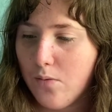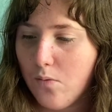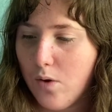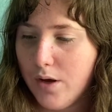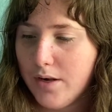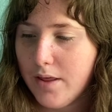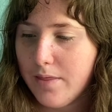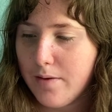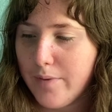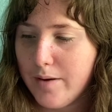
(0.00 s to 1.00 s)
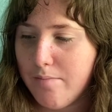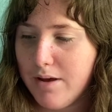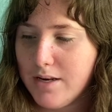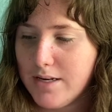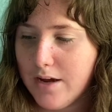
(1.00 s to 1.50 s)
1, the men
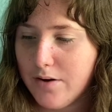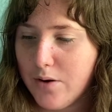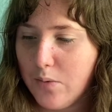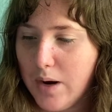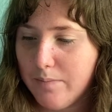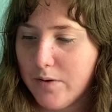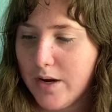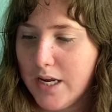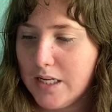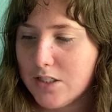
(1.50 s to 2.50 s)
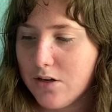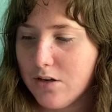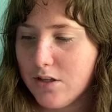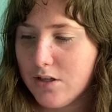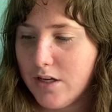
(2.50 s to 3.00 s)
bent down and wrapped their hands under
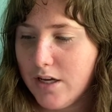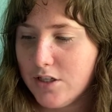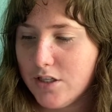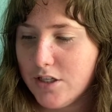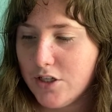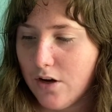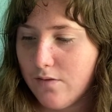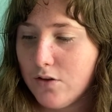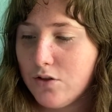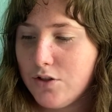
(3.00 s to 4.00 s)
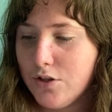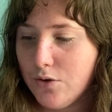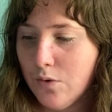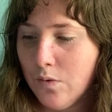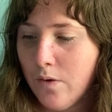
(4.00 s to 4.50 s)
the edge of the shelf.
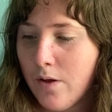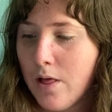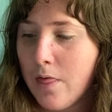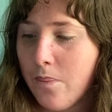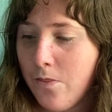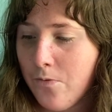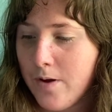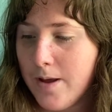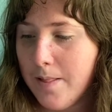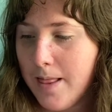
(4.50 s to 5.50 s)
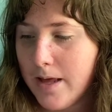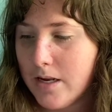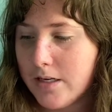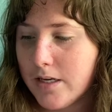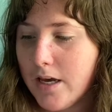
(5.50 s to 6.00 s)
2, 3.
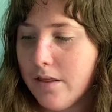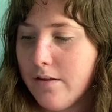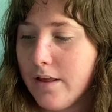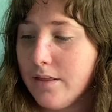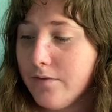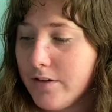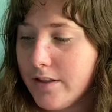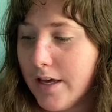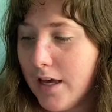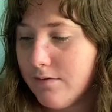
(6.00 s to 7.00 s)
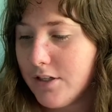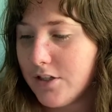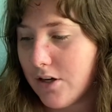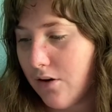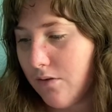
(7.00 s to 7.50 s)
Together they lifted the heavy
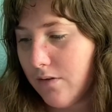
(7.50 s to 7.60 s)
shelf.